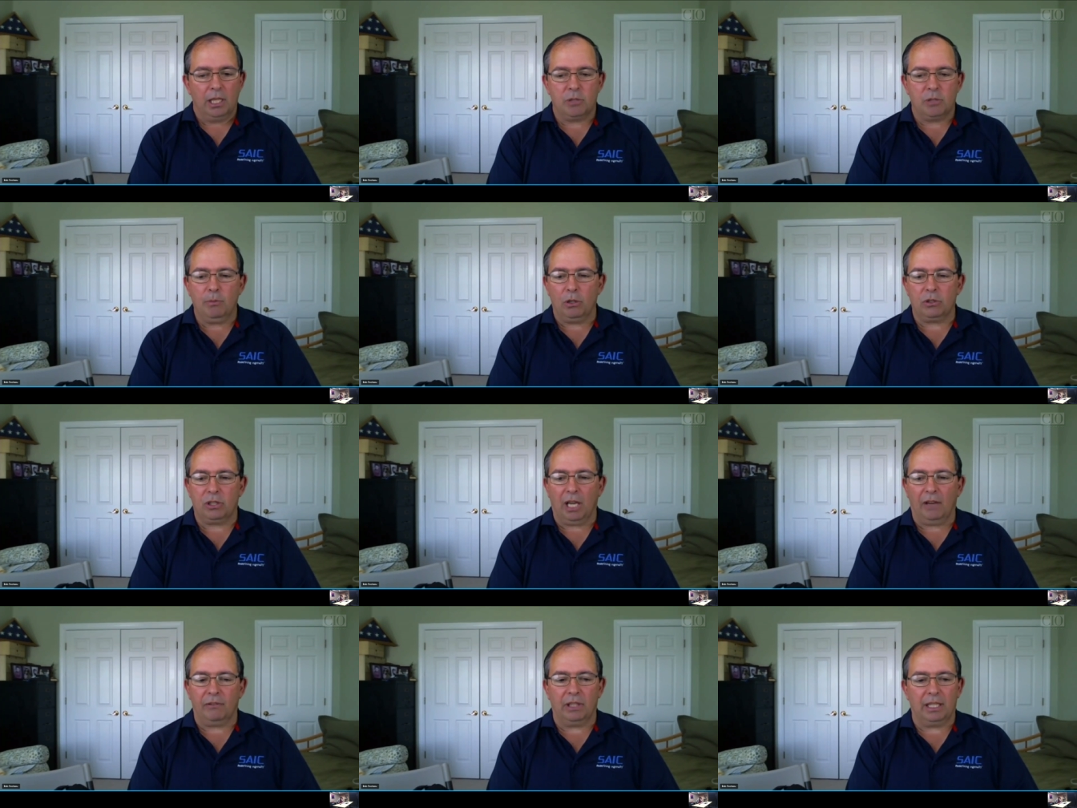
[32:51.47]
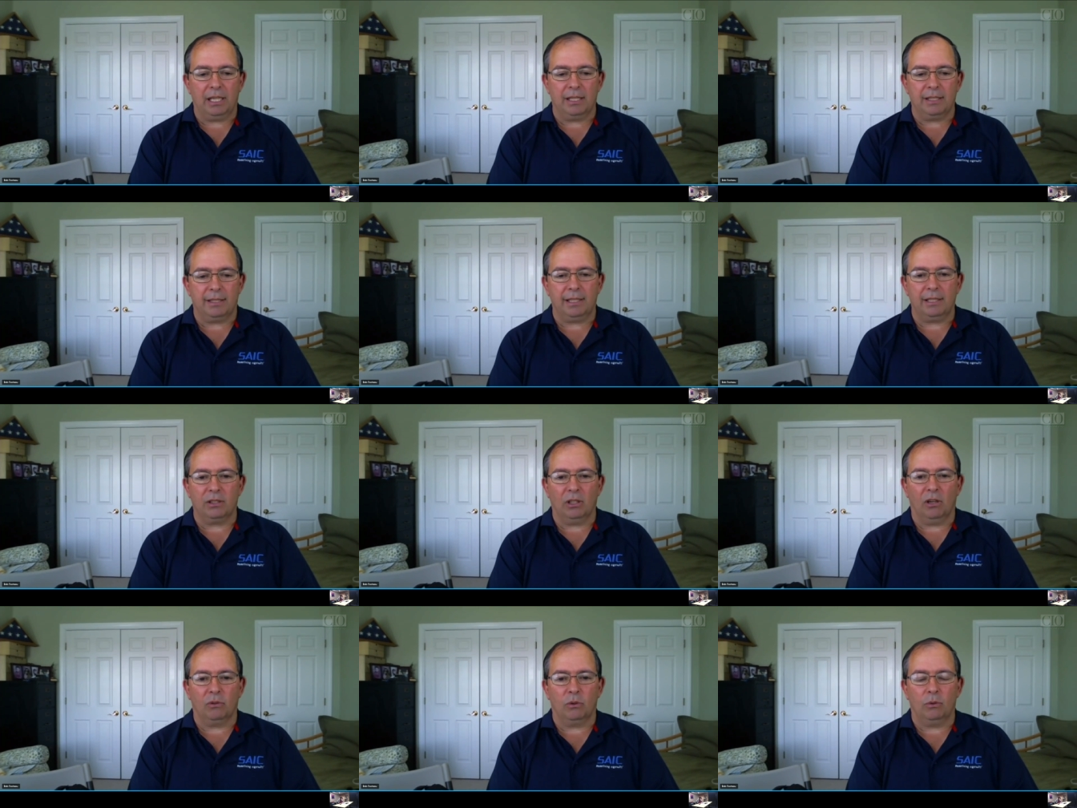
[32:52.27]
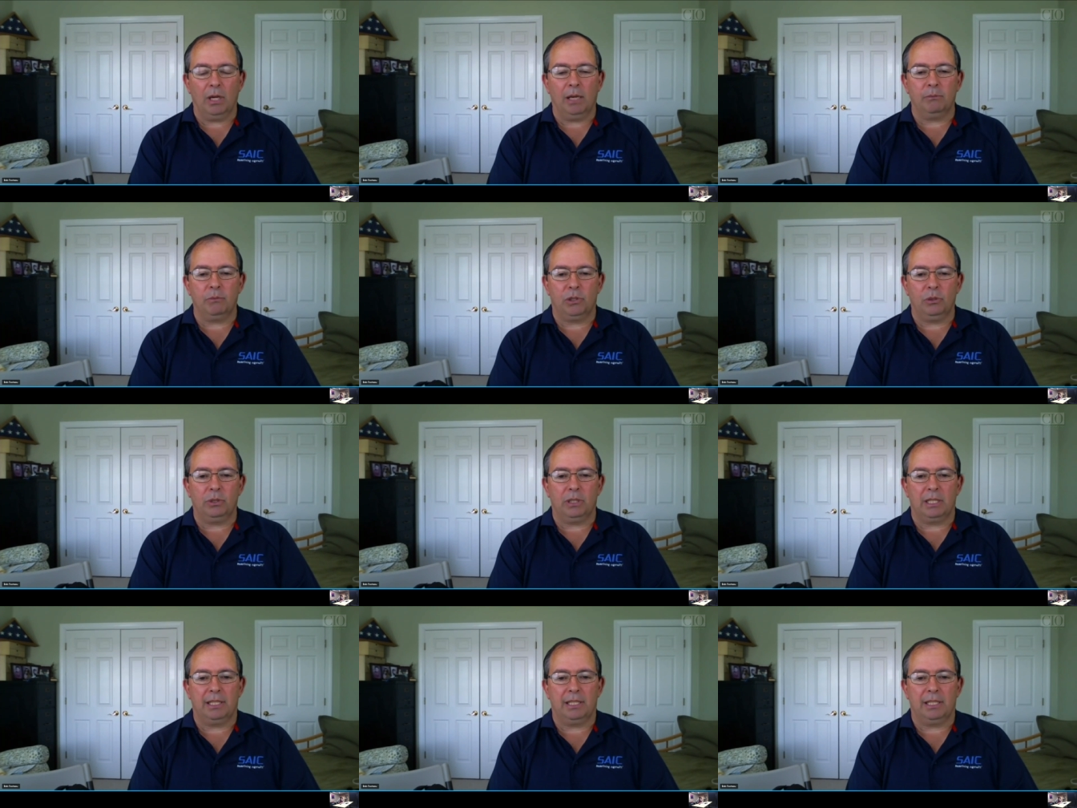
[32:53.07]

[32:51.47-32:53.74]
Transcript: is most often because he's overwhelmed doing